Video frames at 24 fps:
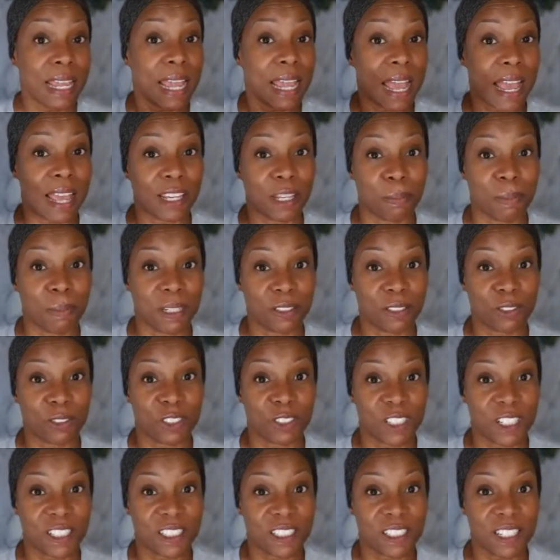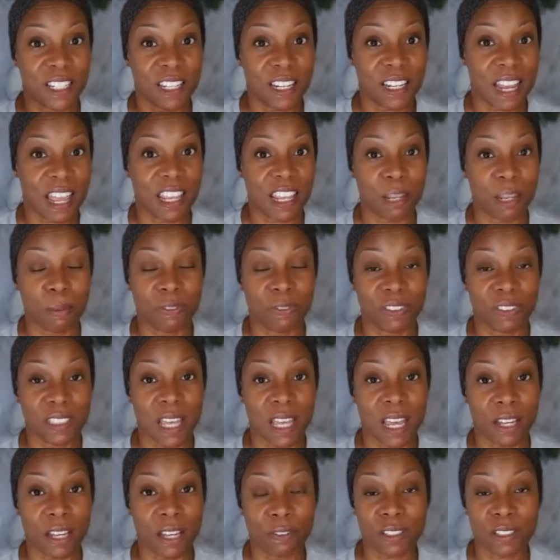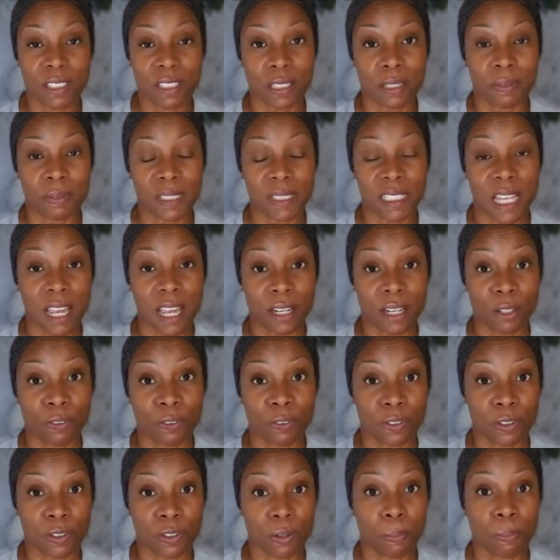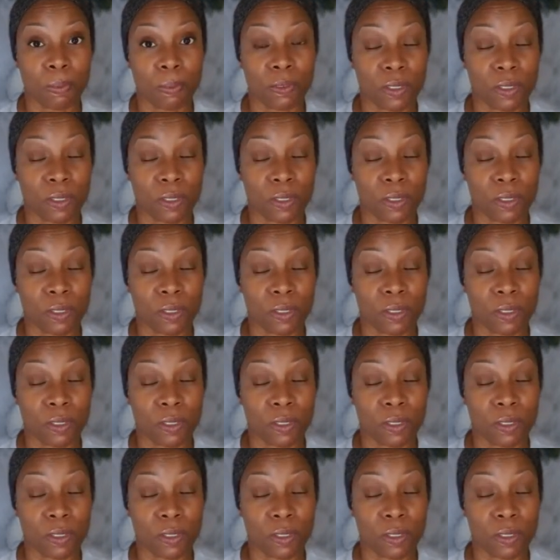I am Angel Chestnut. I am a photographer, cinematographer,